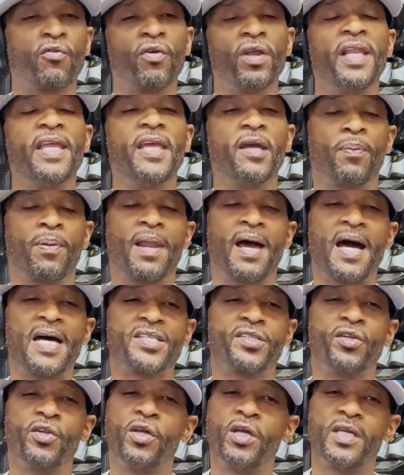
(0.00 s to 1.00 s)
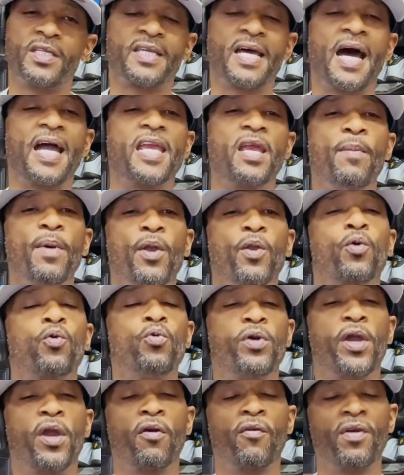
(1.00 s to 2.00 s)
really applies to the entire medical
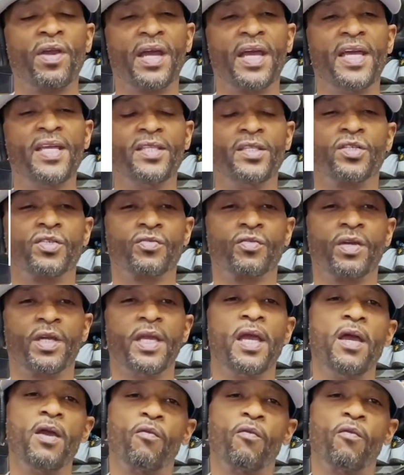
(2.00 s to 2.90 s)
carrier industry,